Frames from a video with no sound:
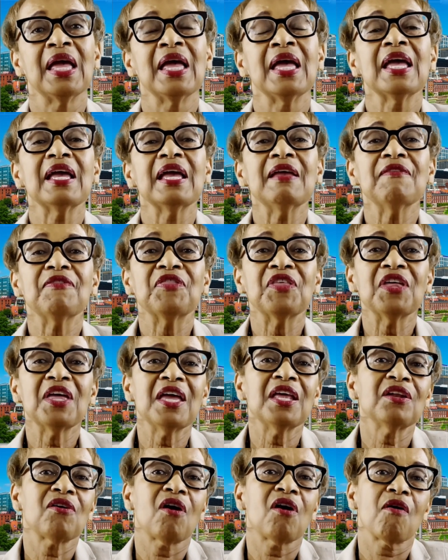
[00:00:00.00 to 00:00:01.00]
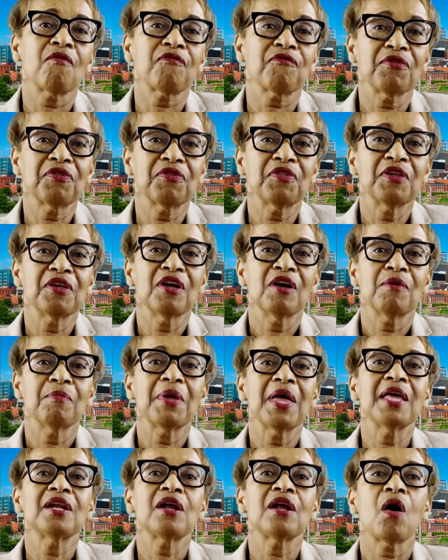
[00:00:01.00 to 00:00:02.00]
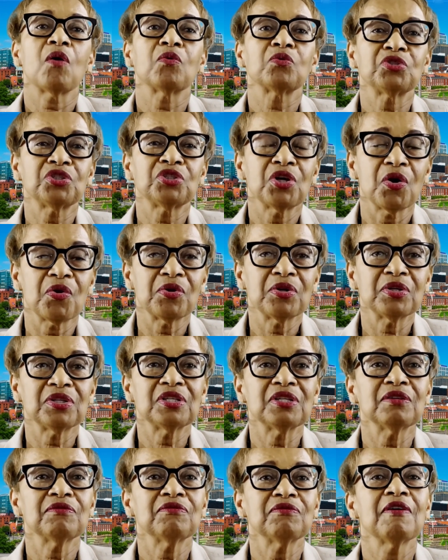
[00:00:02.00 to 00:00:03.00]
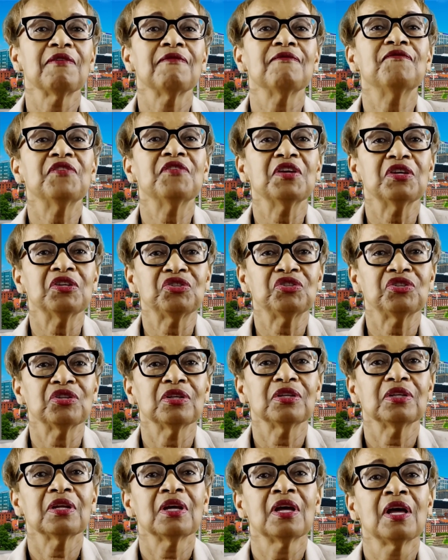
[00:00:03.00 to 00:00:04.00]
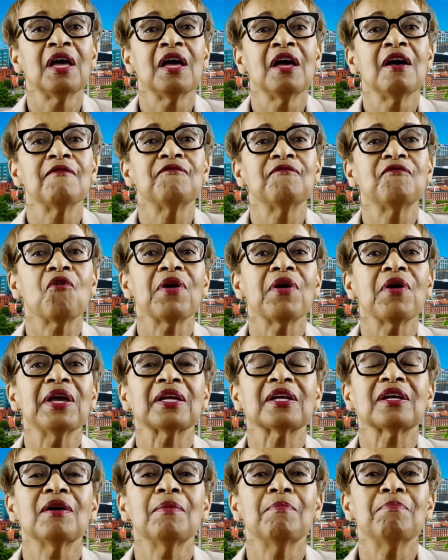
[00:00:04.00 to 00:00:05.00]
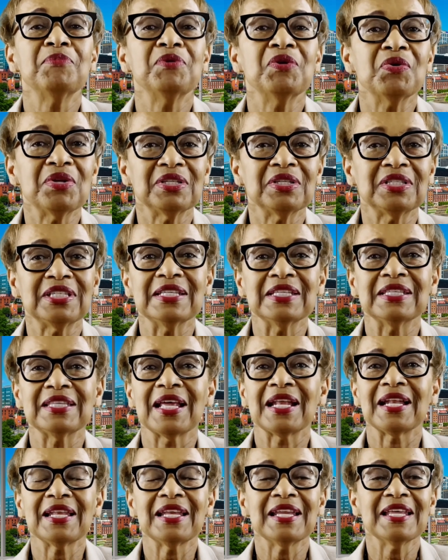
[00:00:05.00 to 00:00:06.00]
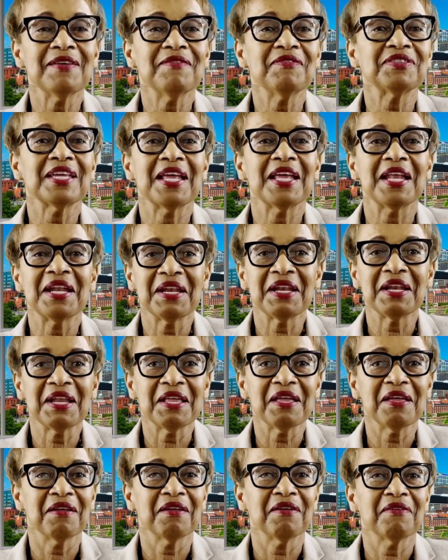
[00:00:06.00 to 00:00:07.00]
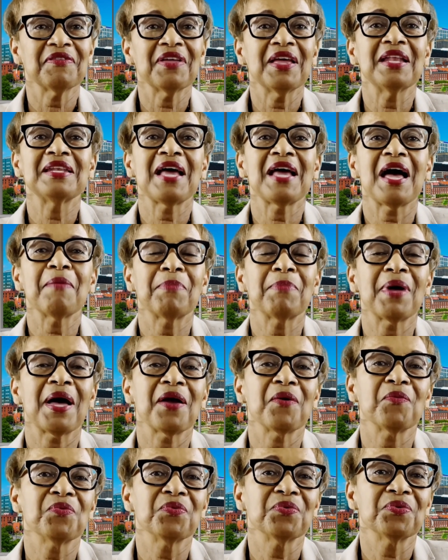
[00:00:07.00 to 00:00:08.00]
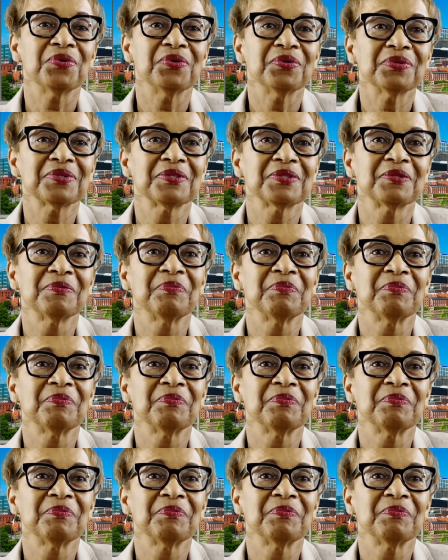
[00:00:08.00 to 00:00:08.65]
He then offered them an alternative vision for a community that lives in love and not by rules.